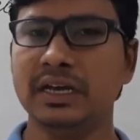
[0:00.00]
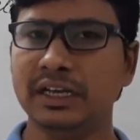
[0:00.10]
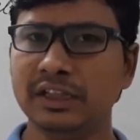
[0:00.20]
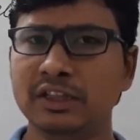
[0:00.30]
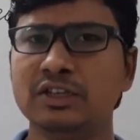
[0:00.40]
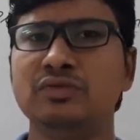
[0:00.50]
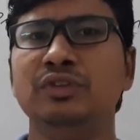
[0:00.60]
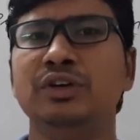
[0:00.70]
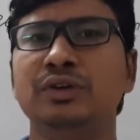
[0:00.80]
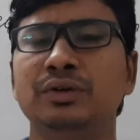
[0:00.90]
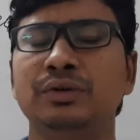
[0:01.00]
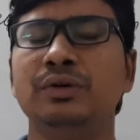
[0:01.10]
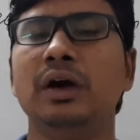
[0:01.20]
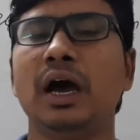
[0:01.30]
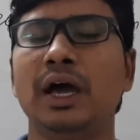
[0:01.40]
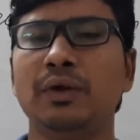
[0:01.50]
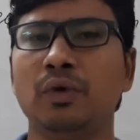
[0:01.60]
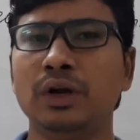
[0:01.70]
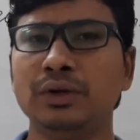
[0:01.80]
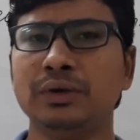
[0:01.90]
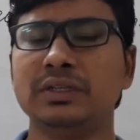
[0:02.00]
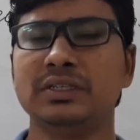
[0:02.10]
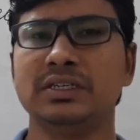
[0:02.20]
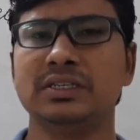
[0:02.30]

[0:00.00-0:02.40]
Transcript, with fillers: In this video, I want to discuss